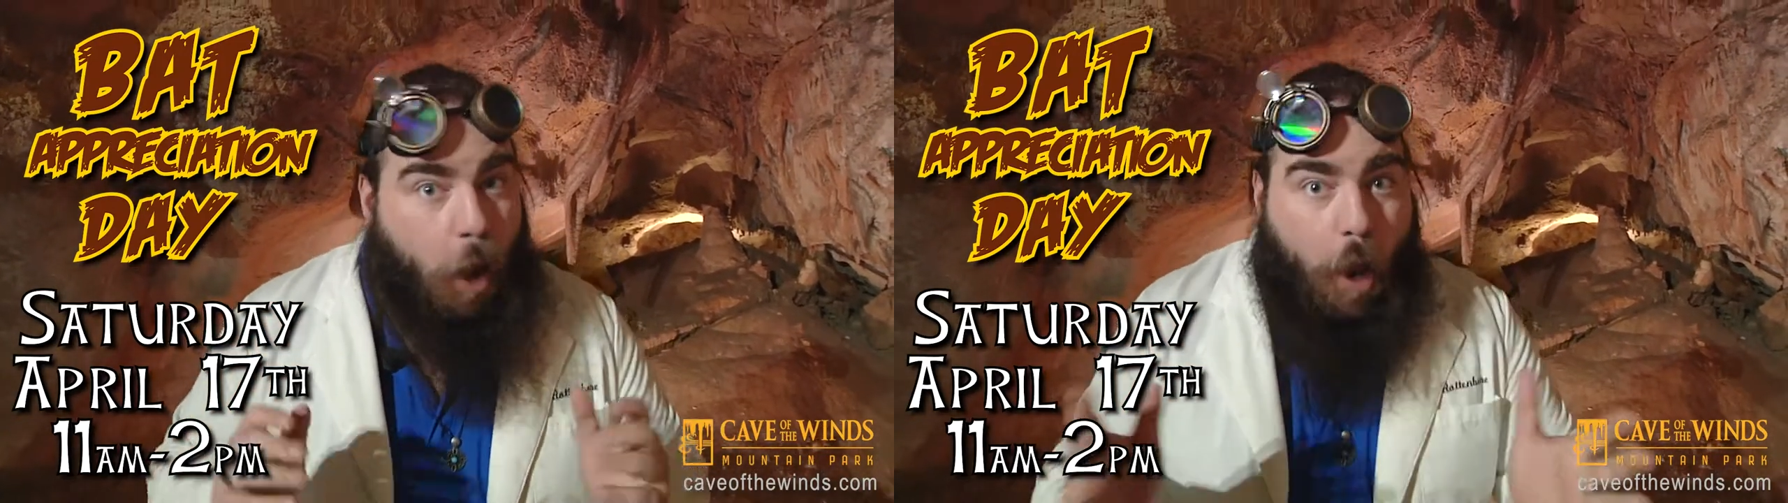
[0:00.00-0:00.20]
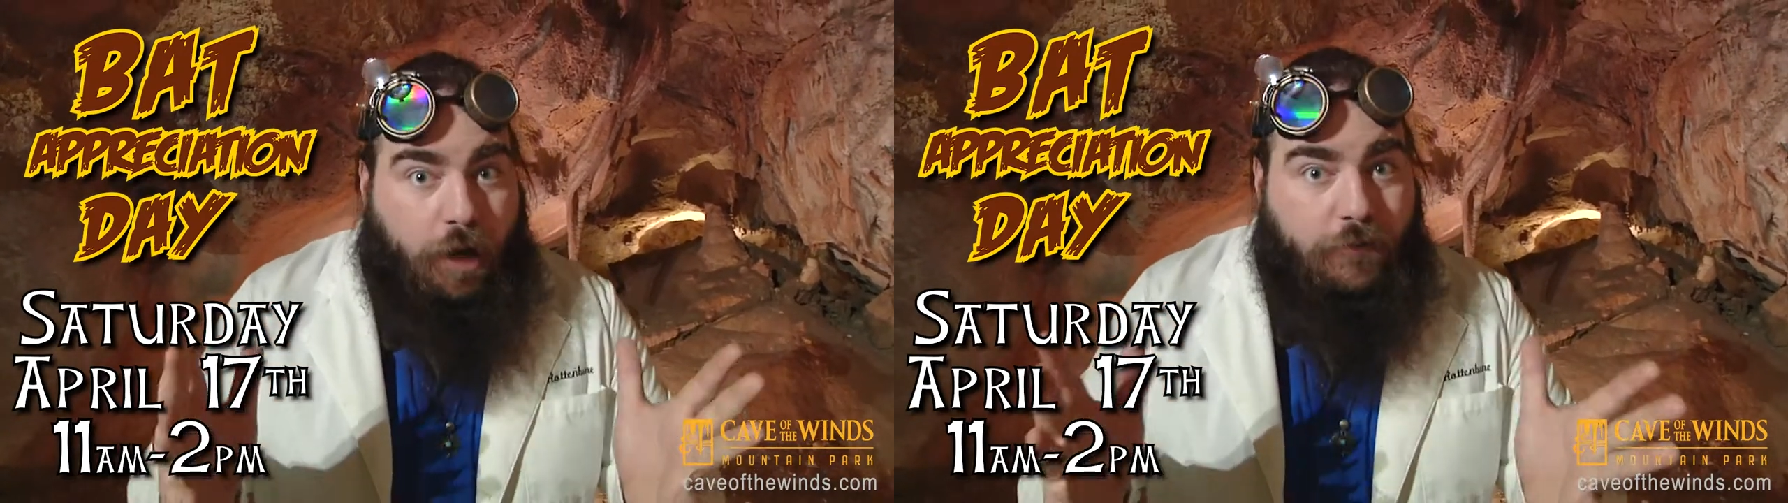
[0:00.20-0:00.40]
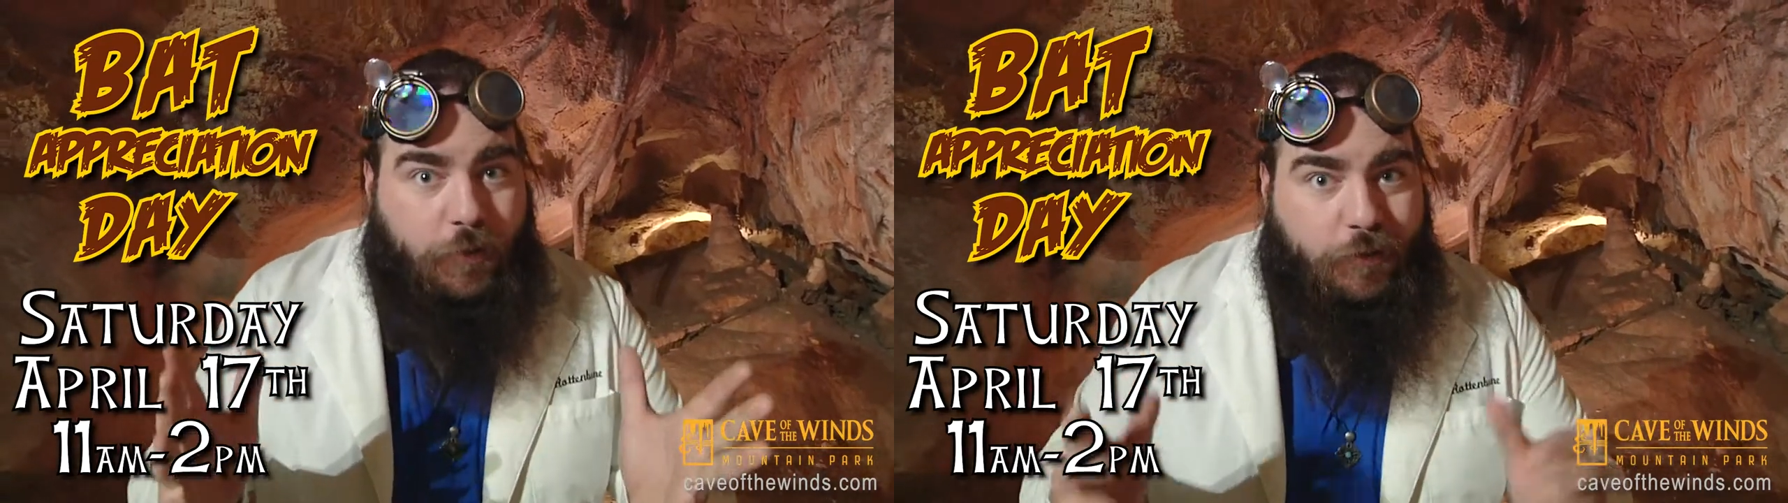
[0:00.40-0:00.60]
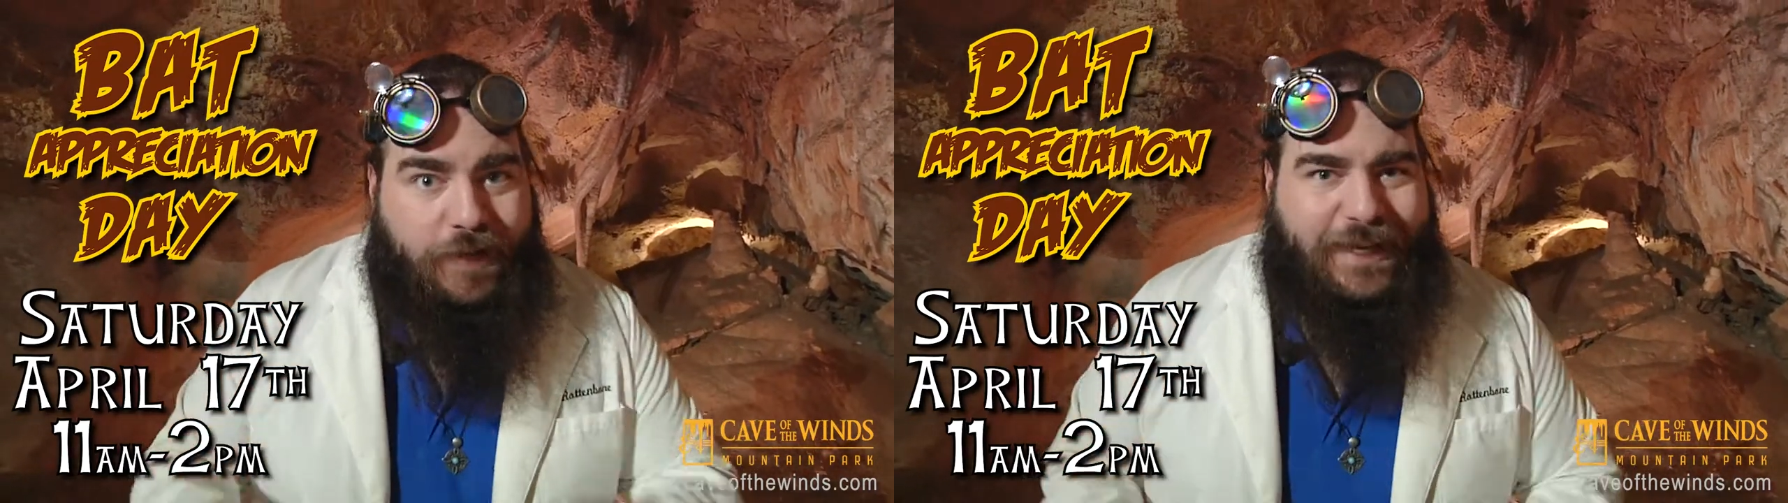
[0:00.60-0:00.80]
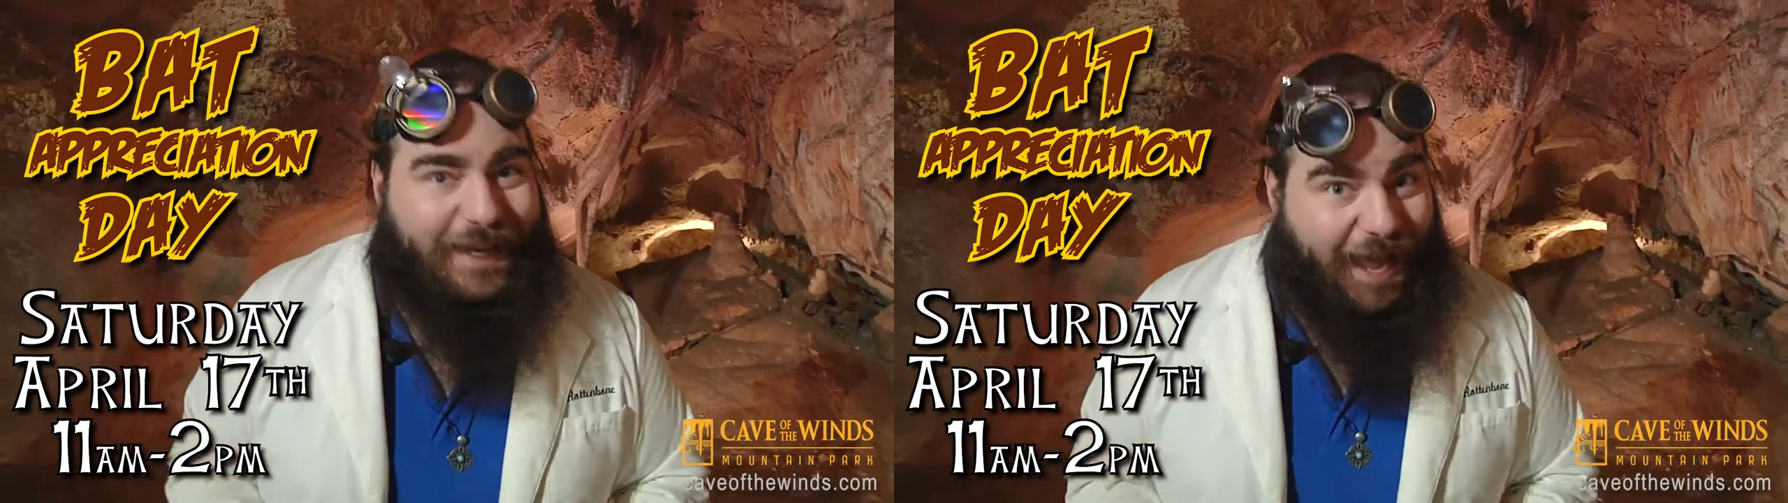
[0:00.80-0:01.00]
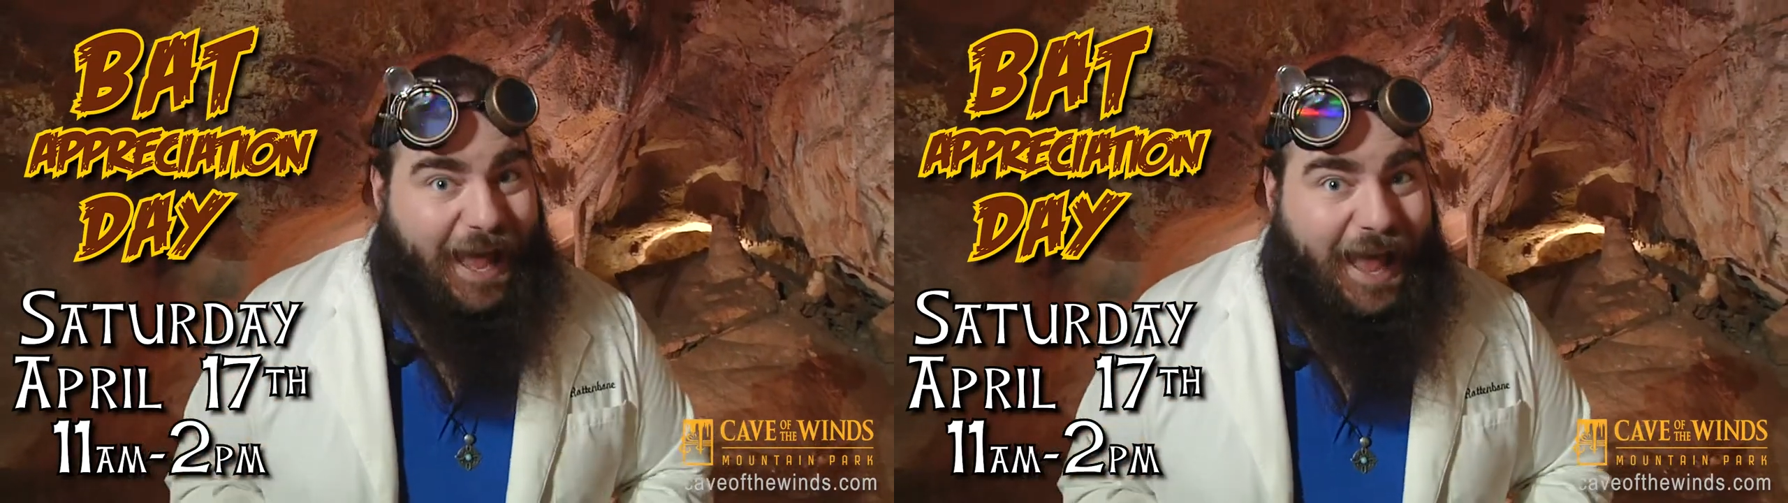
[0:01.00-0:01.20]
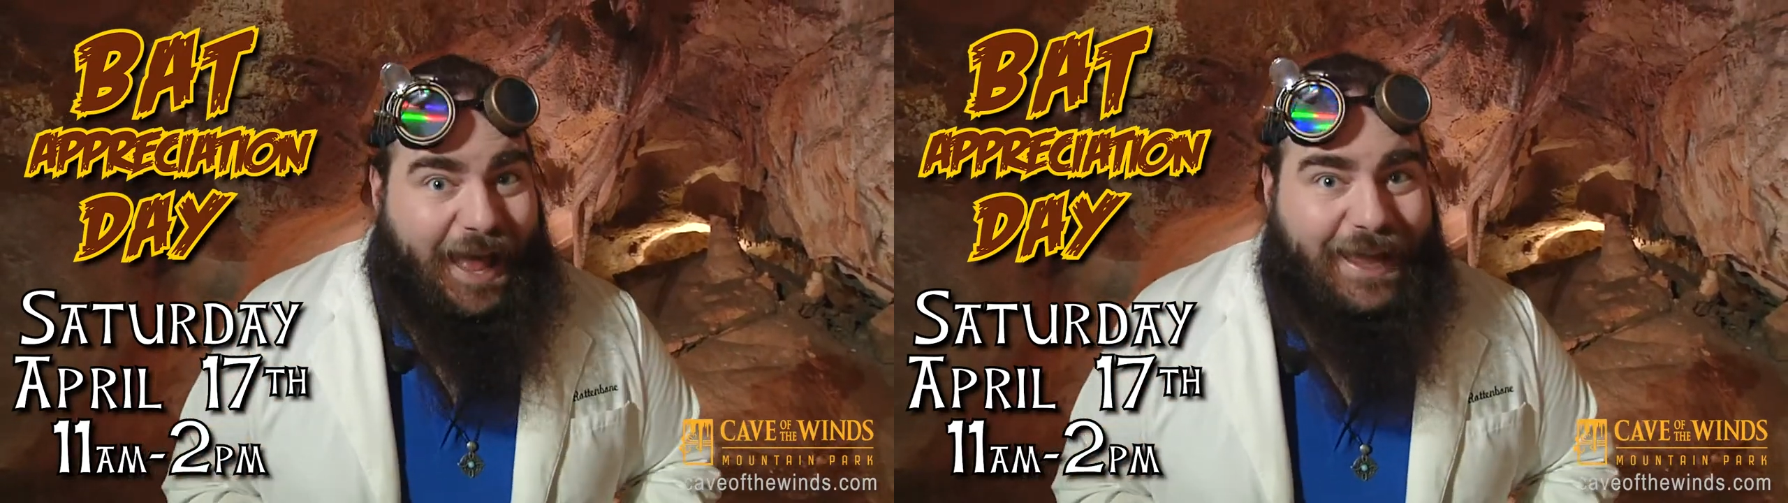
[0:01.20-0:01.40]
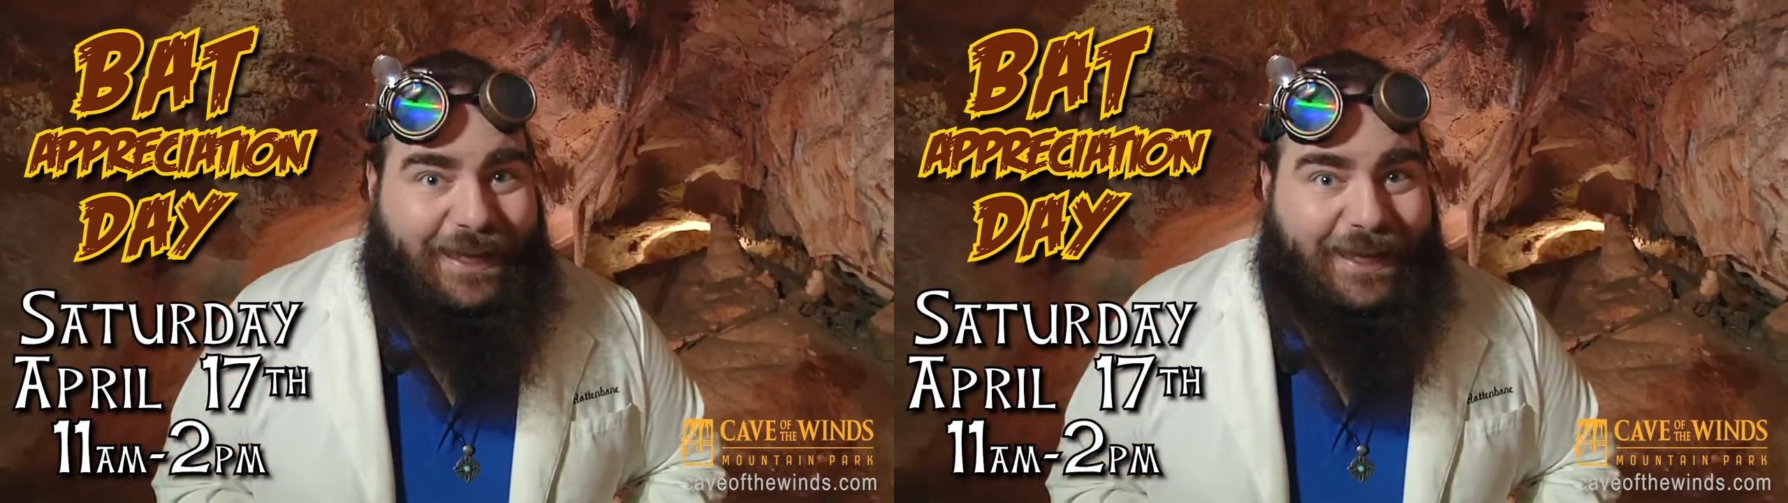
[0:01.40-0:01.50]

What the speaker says: all of you, yeah?